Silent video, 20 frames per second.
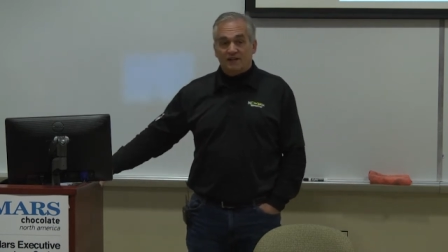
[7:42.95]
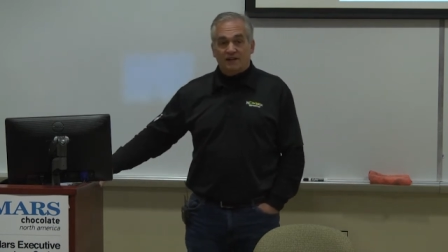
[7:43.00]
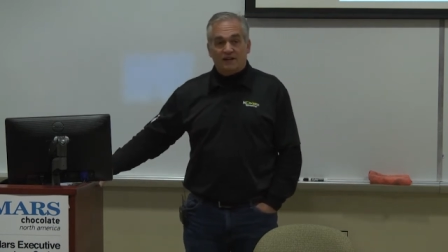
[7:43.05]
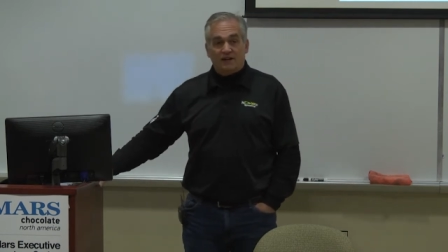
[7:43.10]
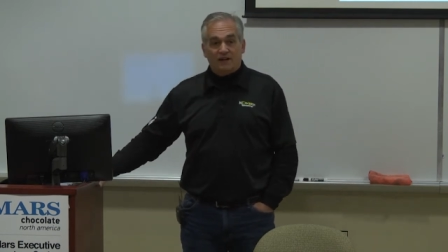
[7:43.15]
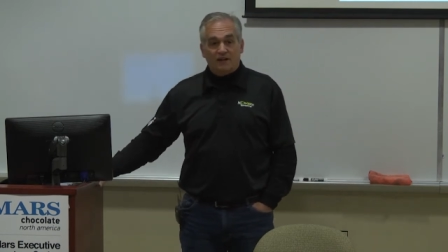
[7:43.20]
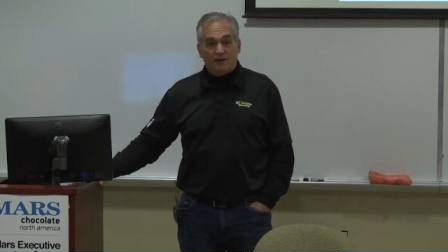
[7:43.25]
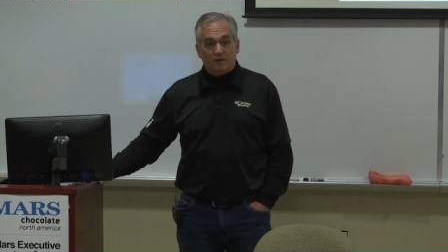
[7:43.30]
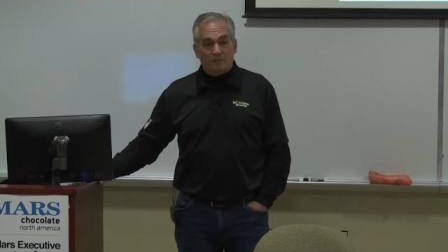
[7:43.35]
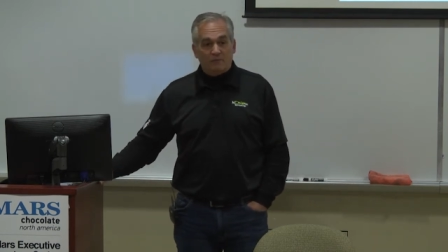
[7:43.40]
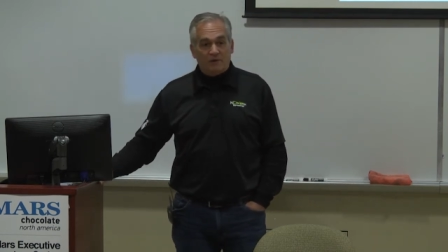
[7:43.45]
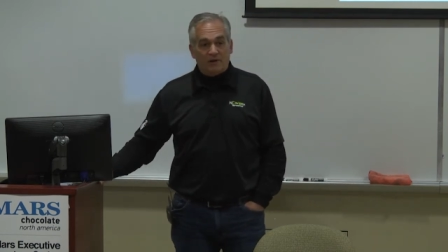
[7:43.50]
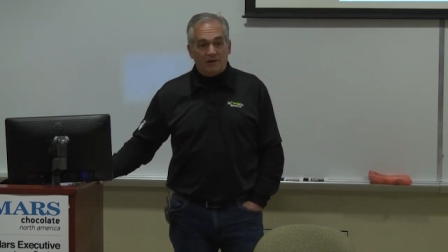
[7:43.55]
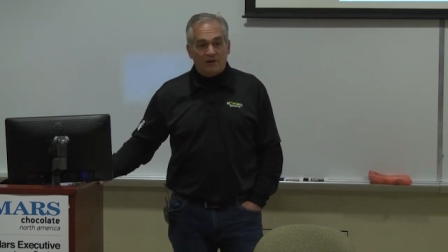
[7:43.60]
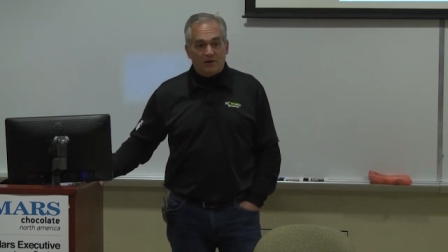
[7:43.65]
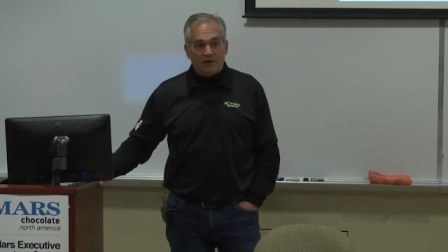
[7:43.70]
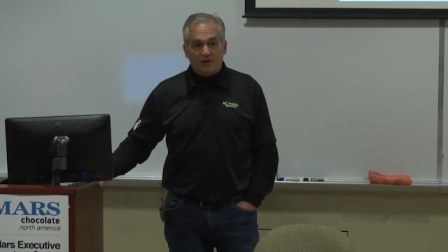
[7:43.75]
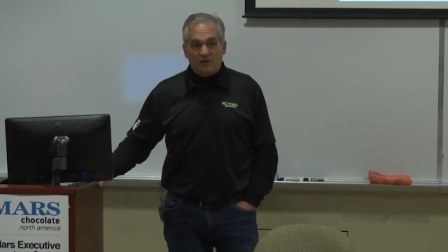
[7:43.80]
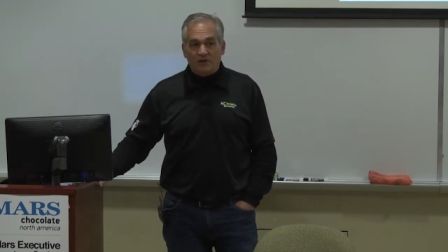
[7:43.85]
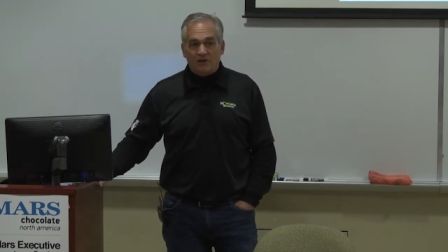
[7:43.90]
Uh,
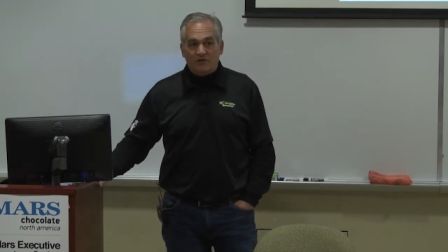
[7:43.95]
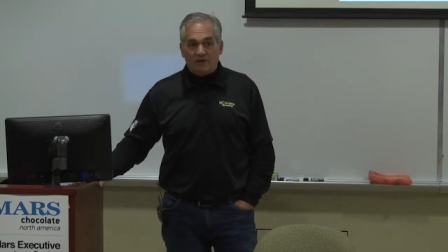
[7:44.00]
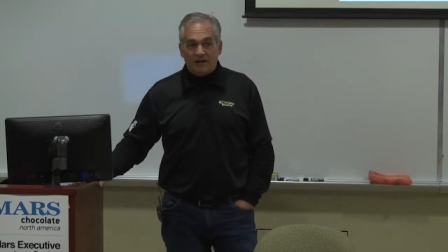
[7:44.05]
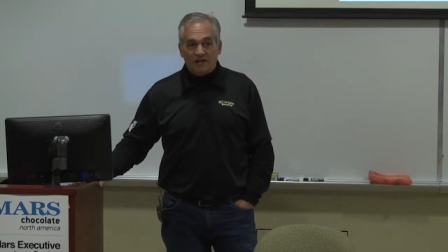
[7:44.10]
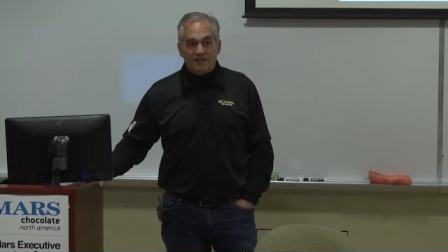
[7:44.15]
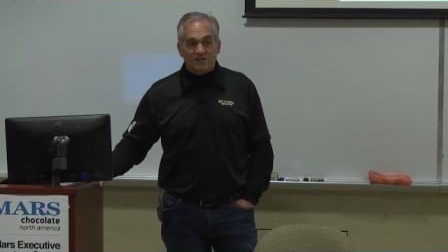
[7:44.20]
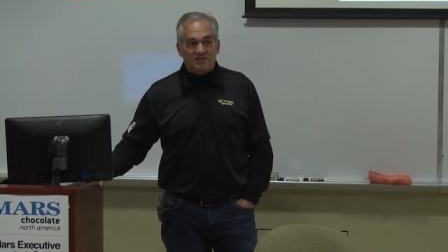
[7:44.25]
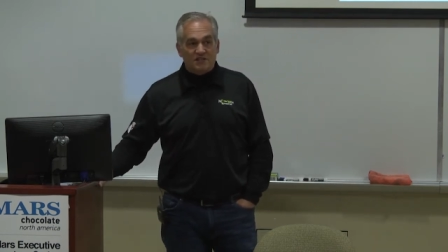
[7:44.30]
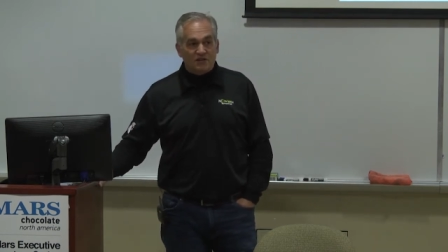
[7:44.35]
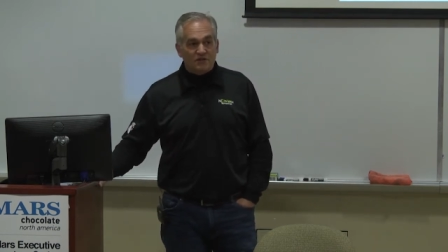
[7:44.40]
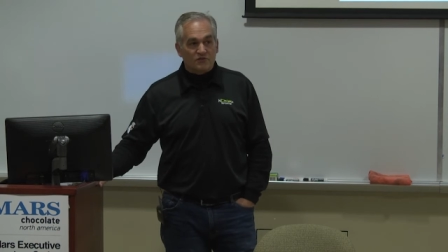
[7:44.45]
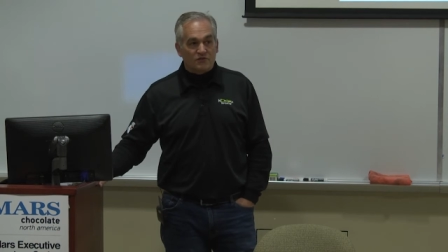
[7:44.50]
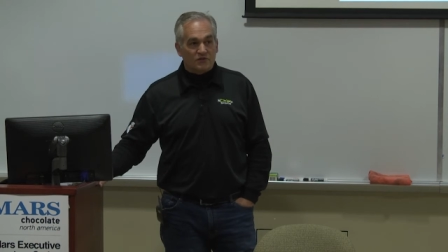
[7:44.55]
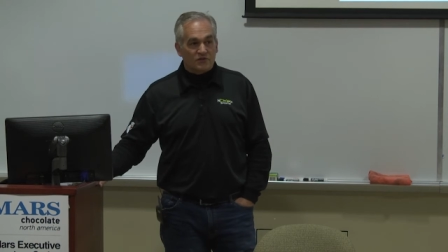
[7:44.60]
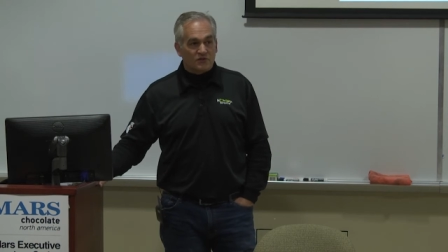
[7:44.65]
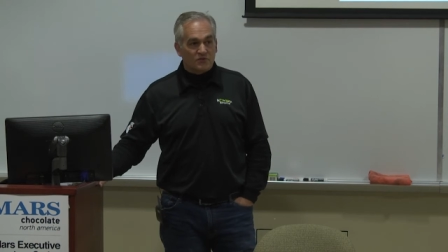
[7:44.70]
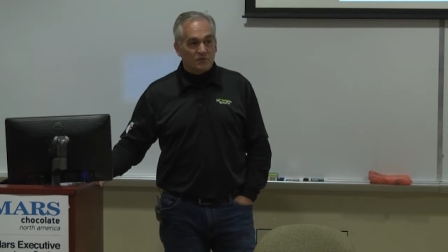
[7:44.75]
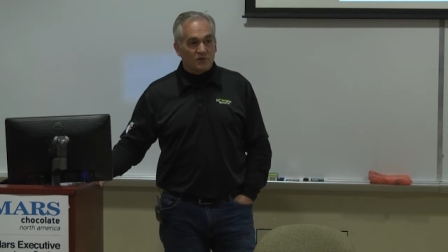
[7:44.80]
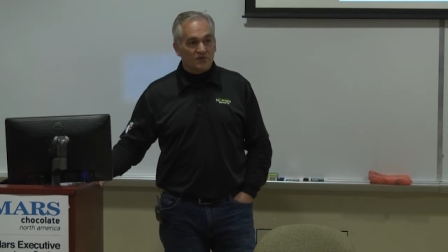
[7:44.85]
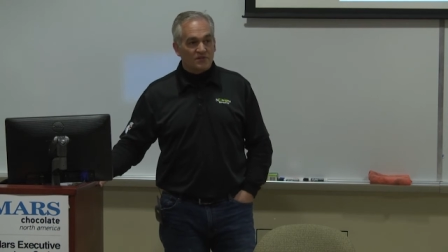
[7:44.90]
but her greatest
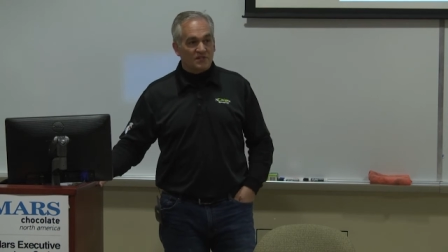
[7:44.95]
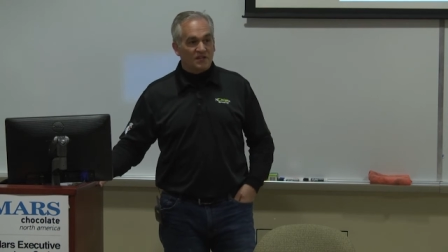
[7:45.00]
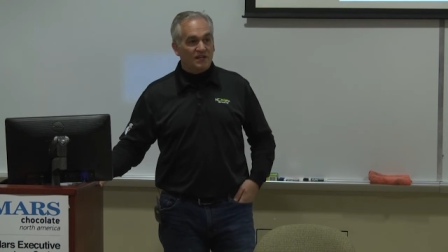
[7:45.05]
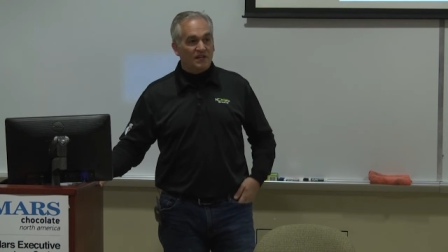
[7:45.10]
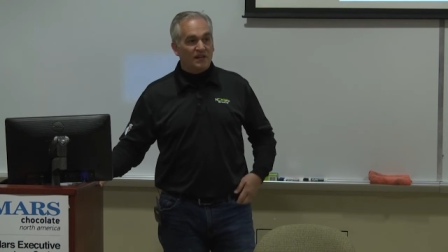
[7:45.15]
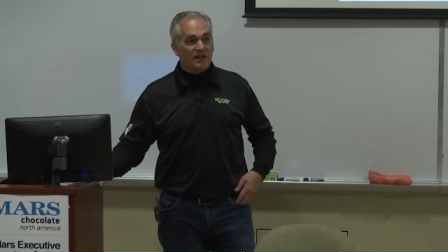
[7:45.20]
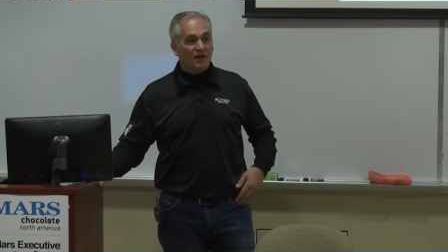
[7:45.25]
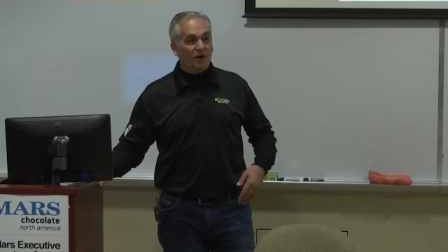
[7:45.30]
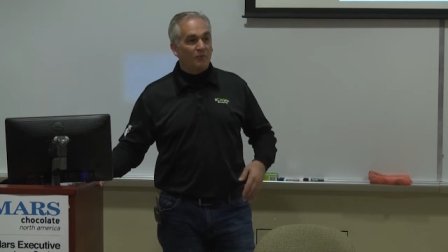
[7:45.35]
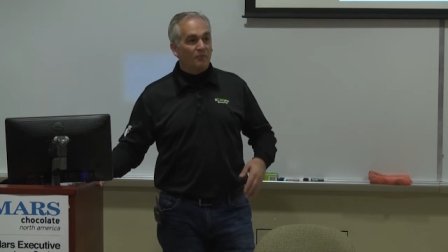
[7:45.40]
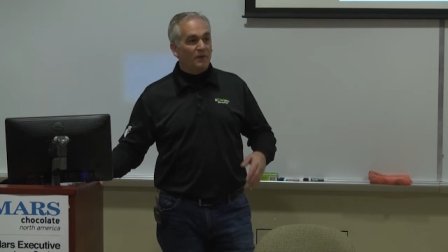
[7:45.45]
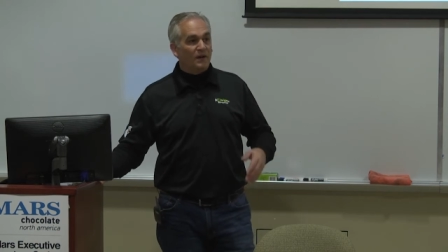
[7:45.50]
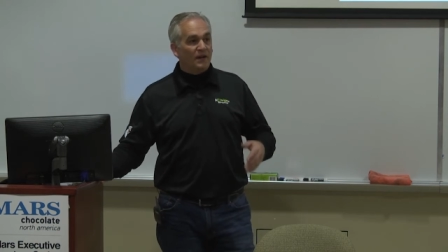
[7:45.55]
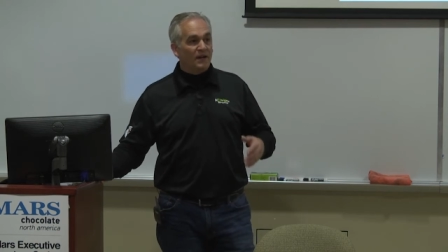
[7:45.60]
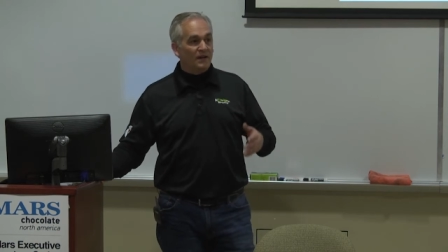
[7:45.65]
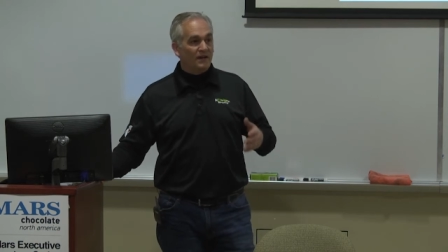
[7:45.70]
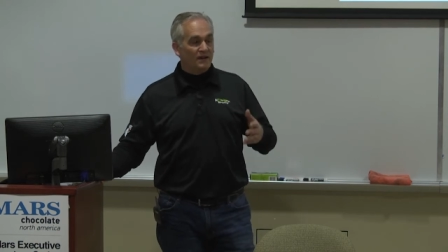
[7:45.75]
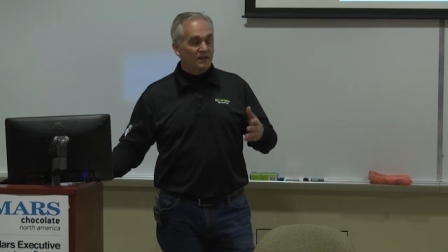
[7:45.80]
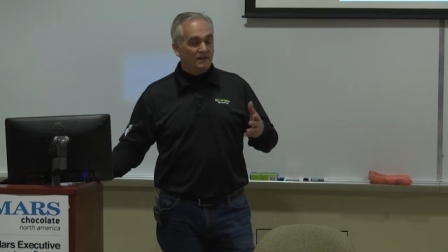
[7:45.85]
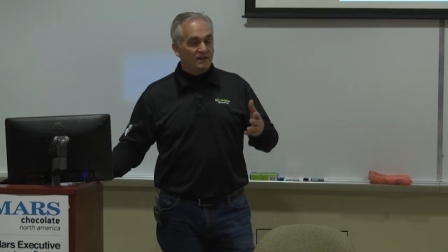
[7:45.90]
interest was in
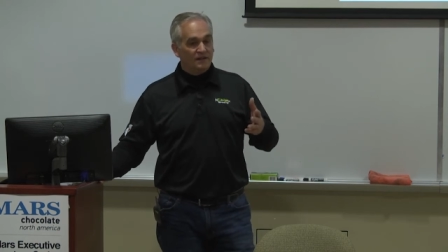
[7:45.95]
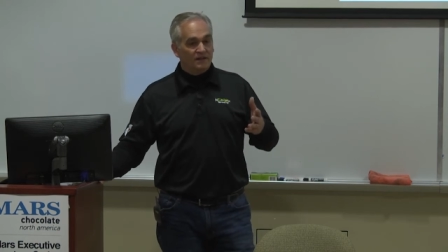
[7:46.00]
helping